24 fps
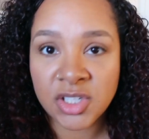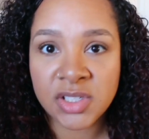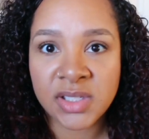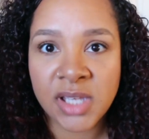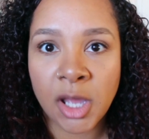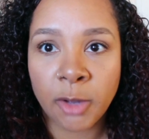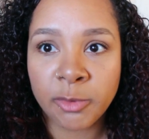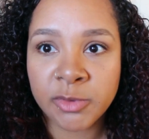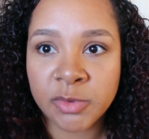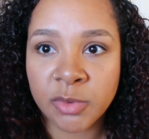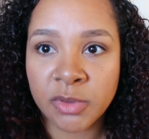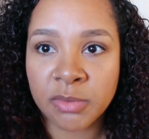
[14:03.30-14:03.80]
just
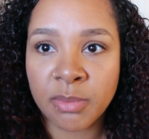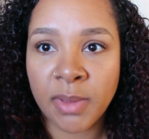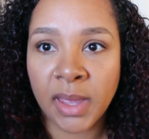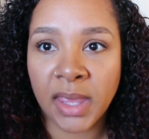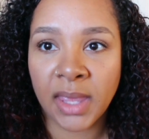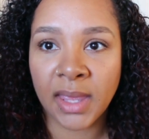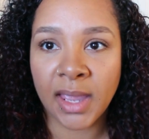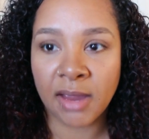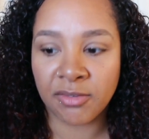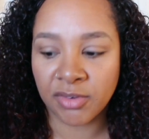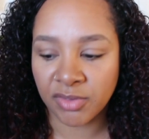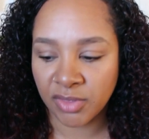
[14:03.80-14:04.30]
helps with
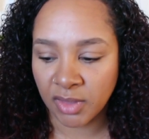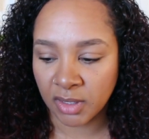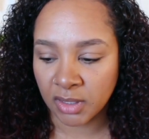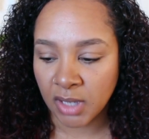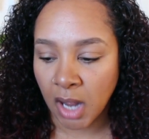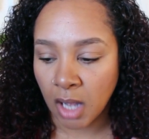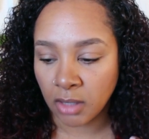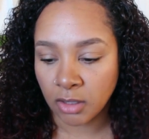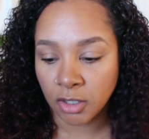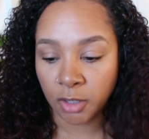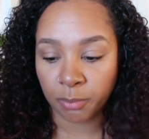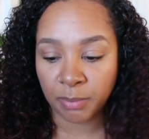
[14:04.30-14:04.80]
making everything
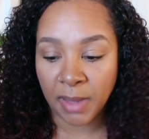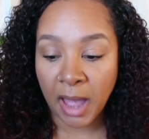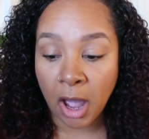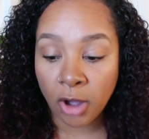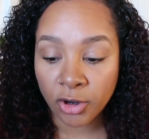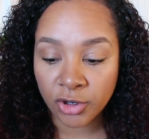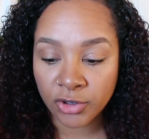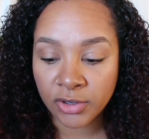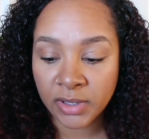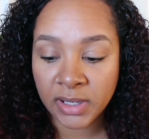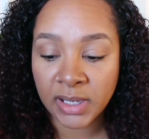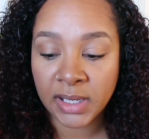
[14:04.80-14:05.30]
not look
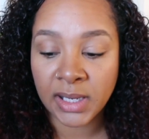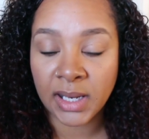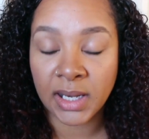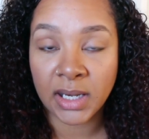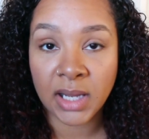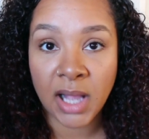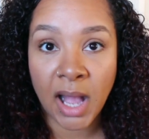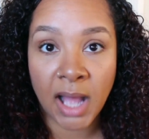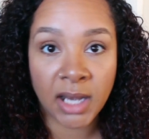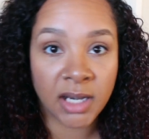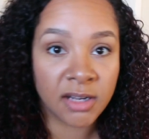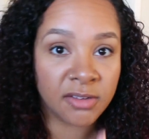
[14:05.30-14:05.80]
powdery
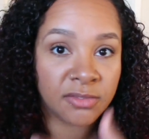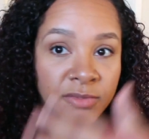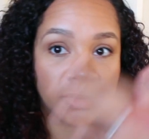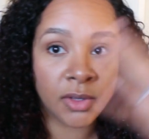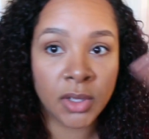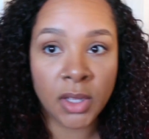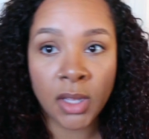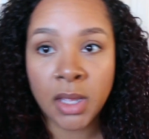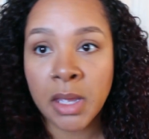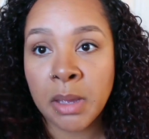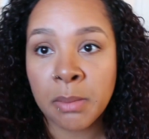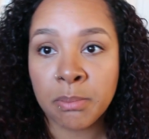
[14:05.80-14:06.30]
and kind of
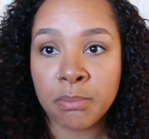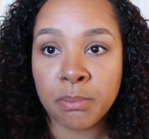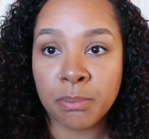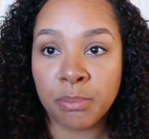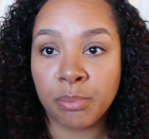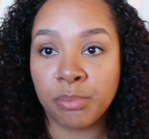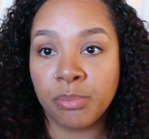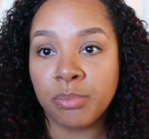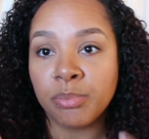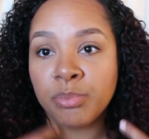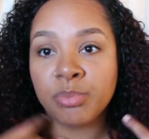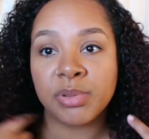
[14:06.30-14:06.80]

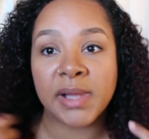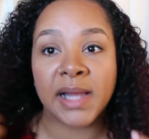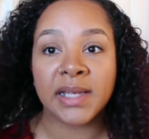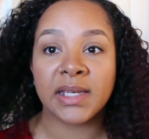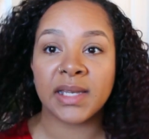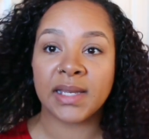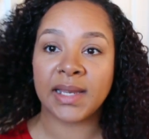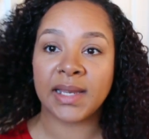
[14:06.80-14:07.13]
blend